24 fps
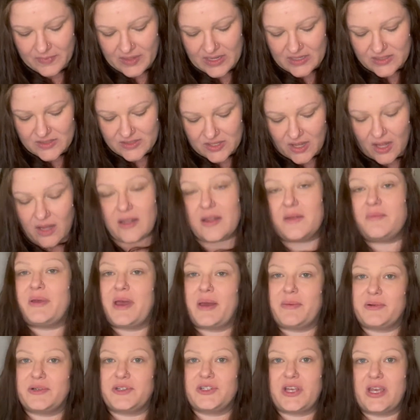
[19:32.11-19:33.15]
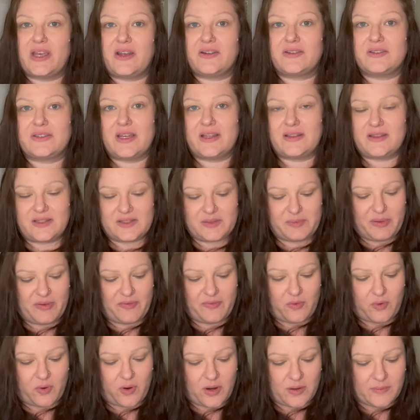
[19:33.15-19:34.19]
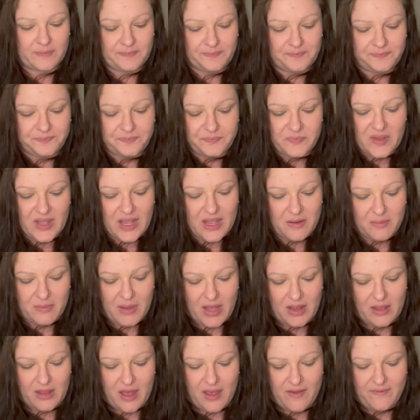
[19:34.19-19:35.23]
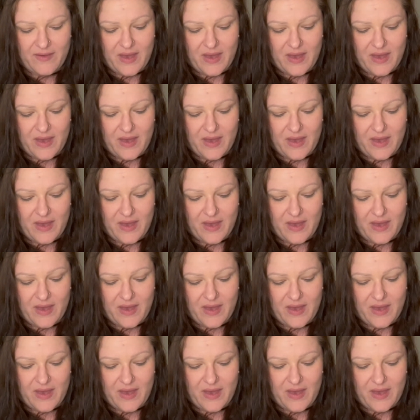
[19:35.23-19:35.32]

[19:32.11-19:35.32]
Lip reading: salt and pepper shakers like this before in my life.